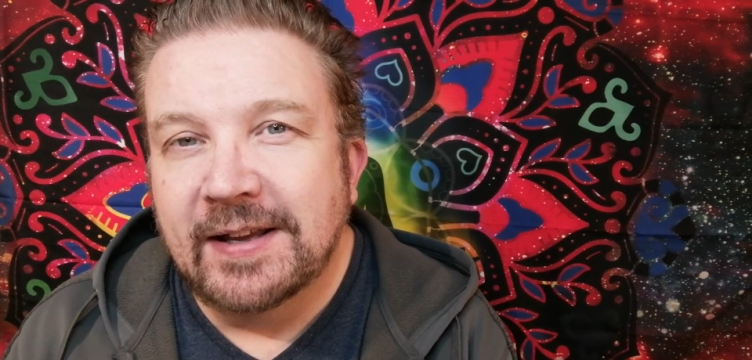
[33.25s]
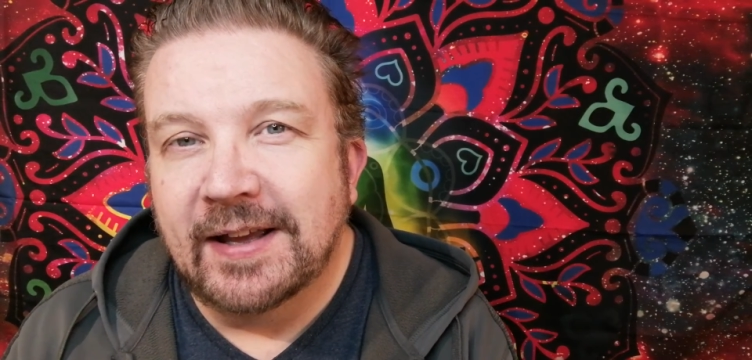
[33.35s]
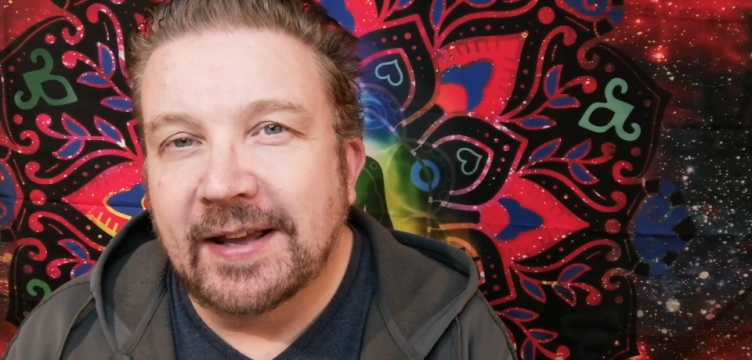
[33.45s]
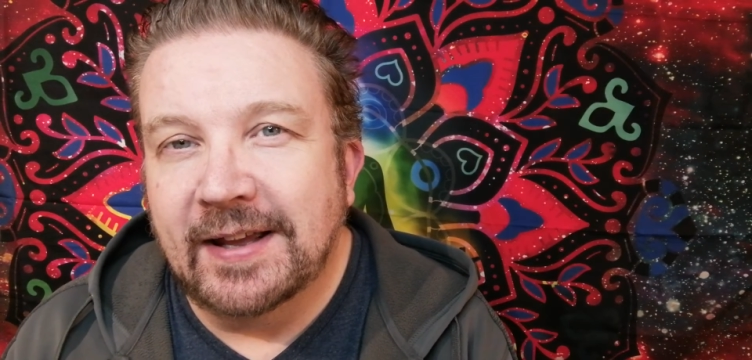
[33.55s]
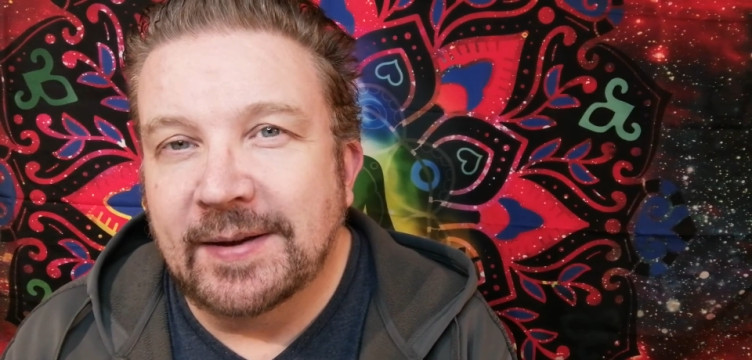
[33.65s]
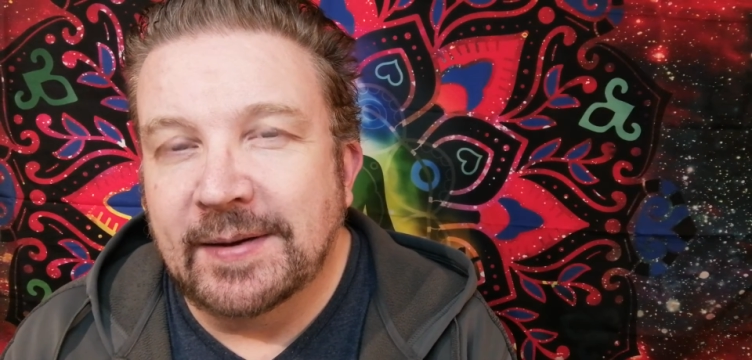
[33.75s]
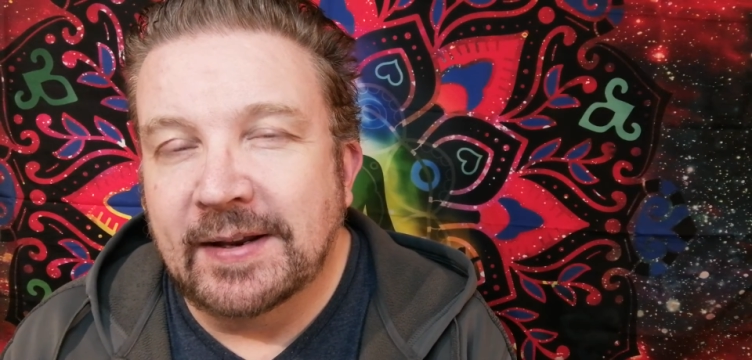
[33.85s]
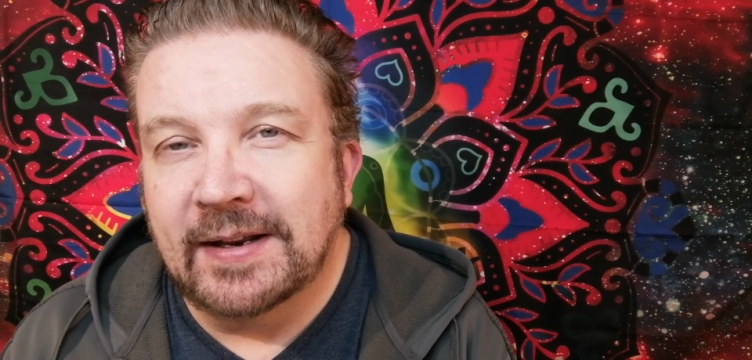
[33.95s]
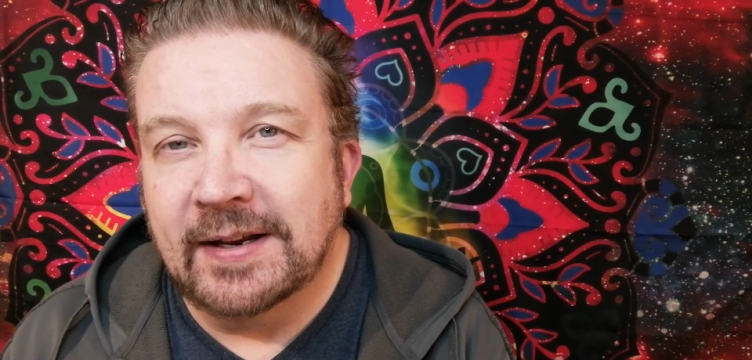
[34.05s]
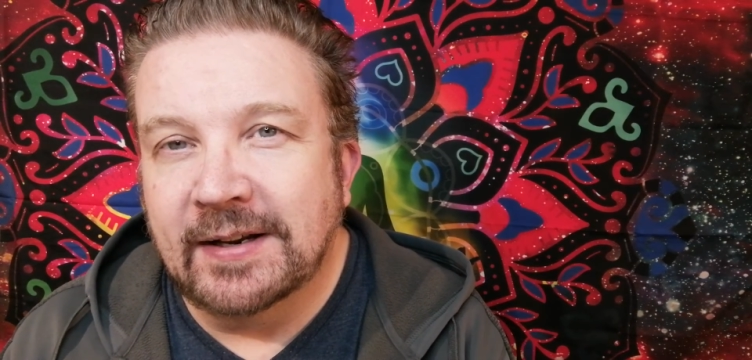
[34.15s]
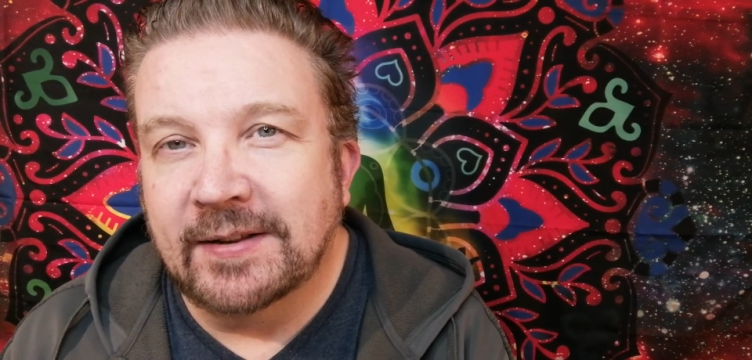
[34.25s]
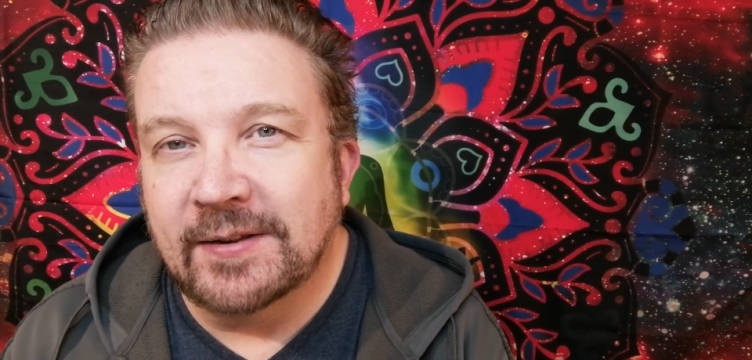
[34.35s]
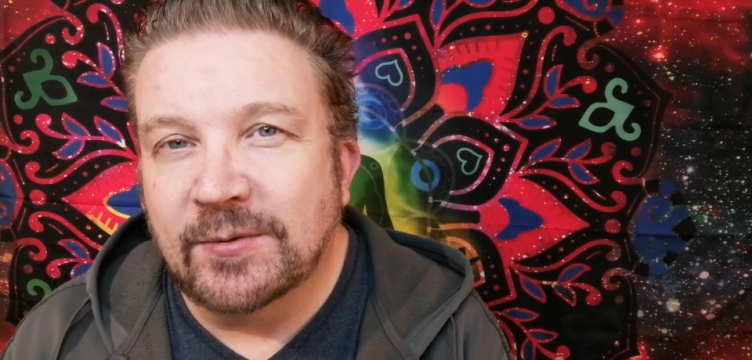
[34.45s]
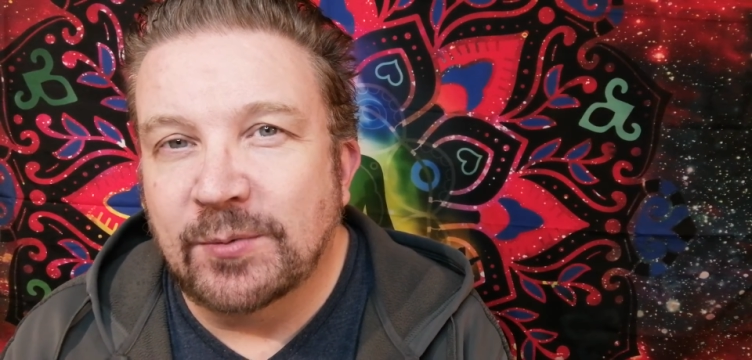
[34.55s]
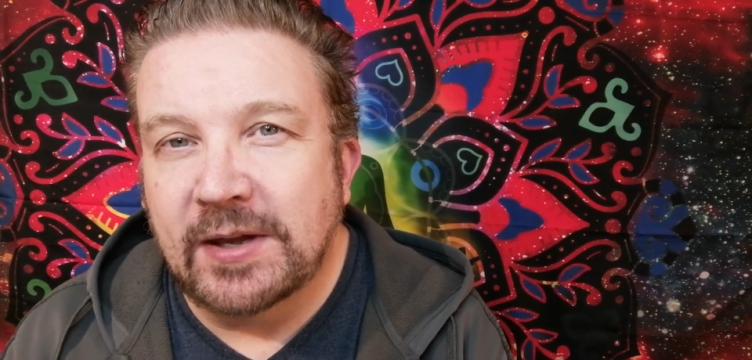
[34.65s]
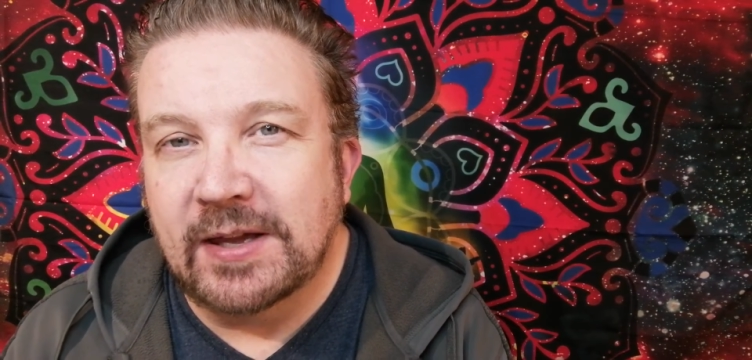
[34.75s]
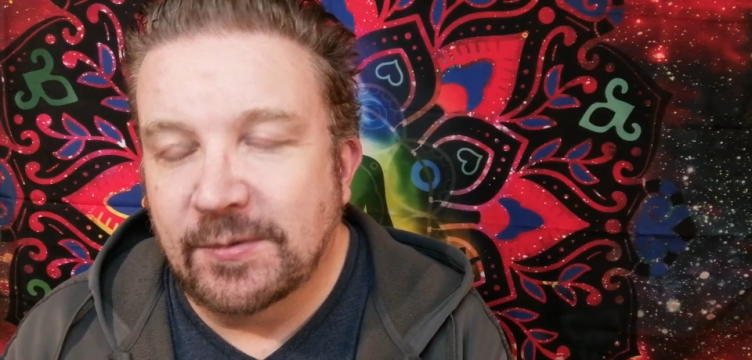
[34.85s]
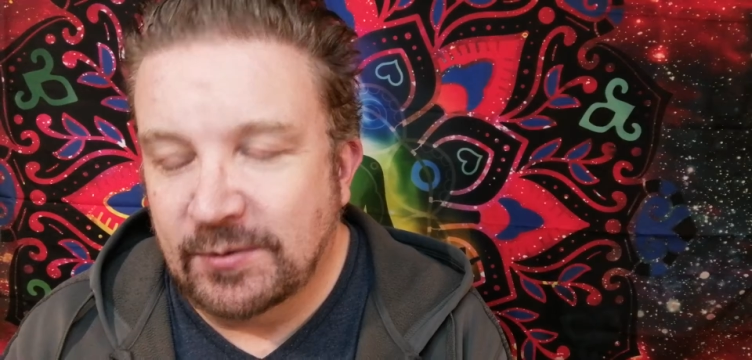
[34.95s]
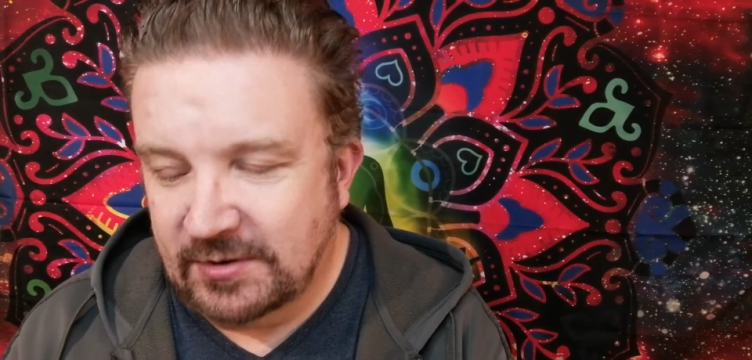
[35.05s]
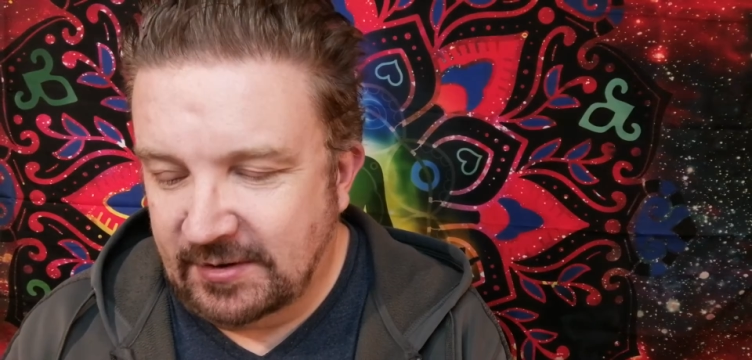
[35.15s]
in England this week,
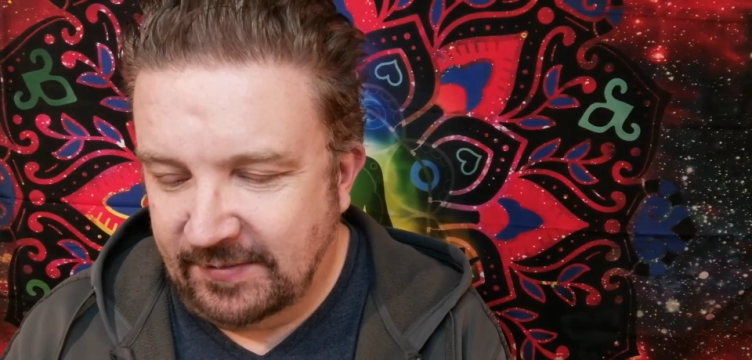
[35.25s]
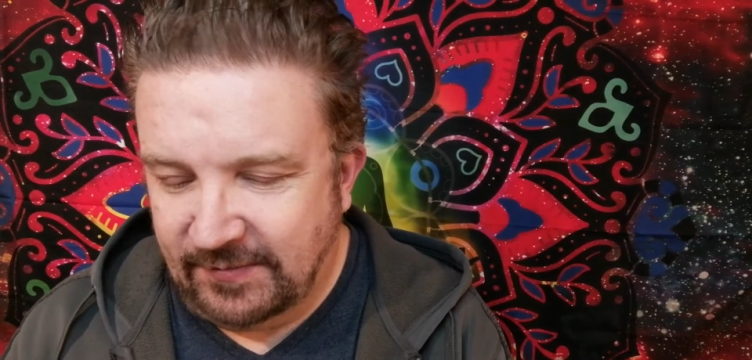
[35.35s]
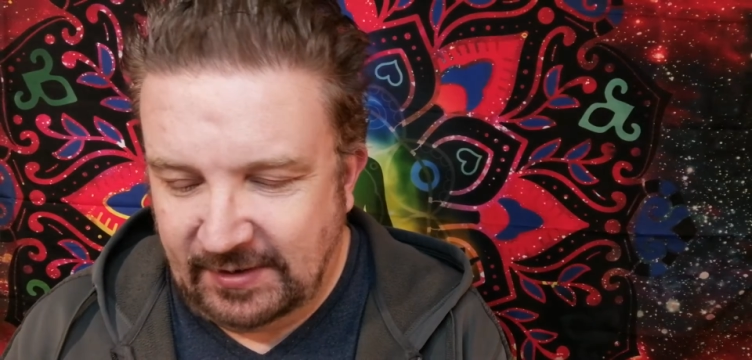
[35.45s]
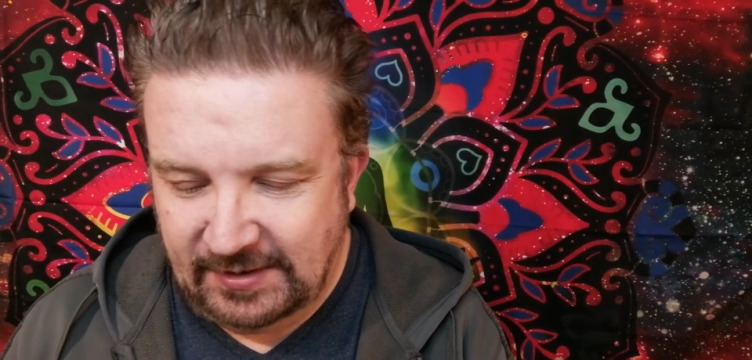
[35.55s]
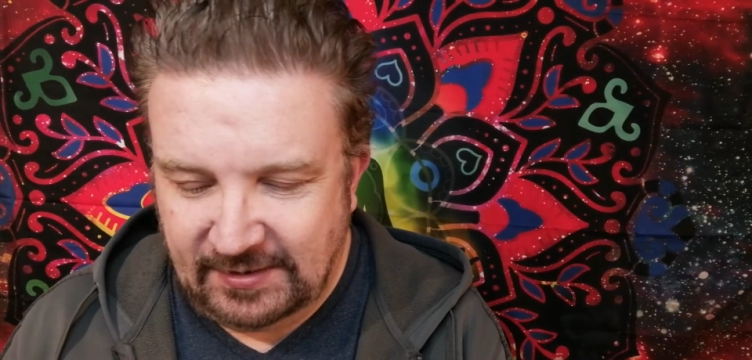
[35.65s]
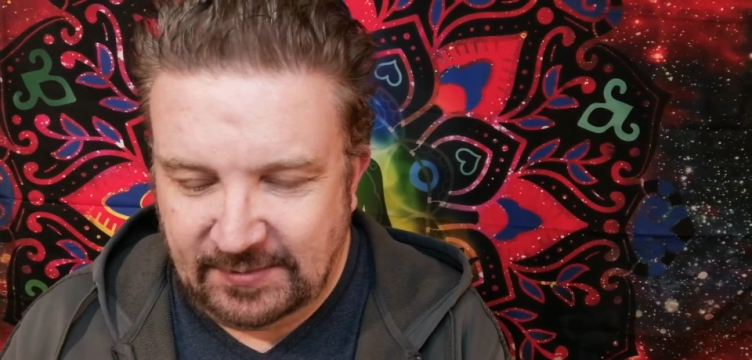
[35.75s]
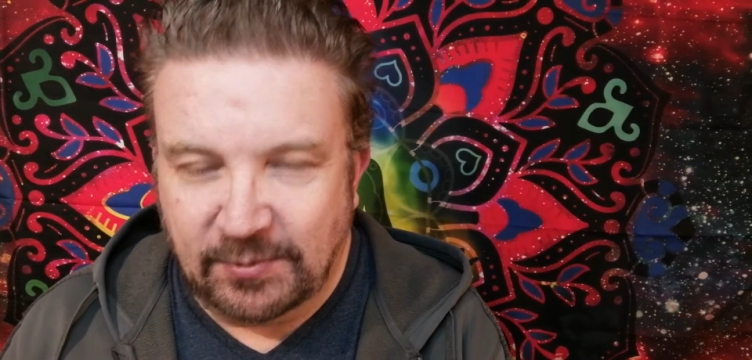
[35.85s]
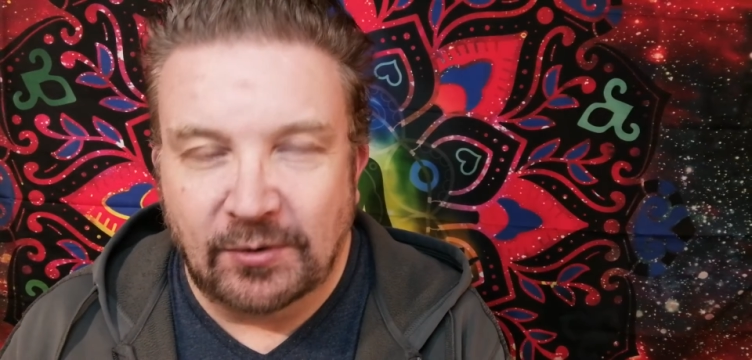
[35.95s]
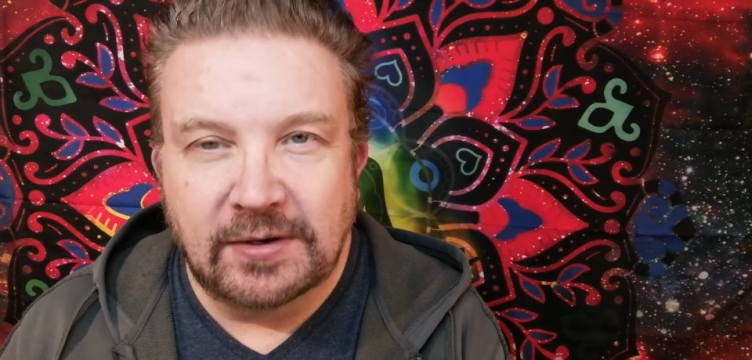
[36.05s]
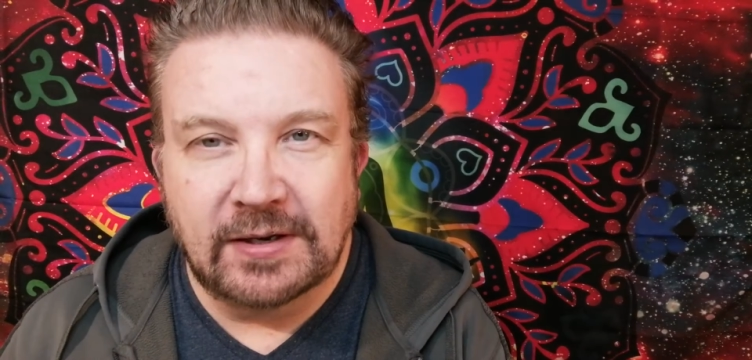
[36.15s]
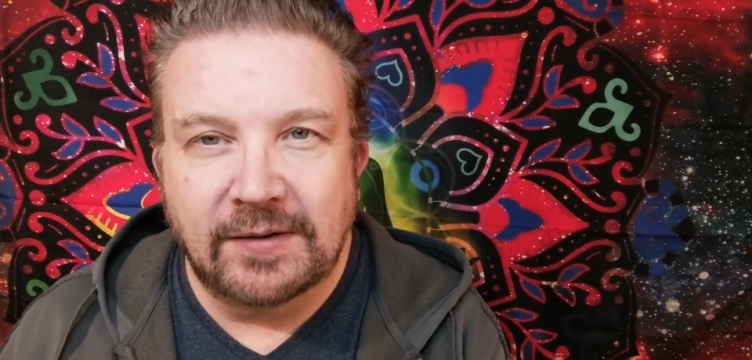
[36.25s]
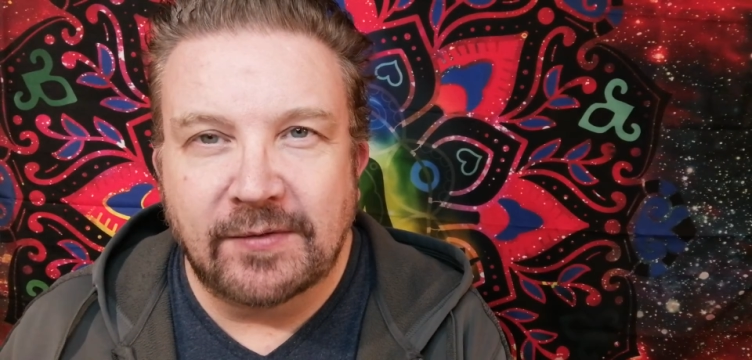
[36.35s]
which is very disappointing,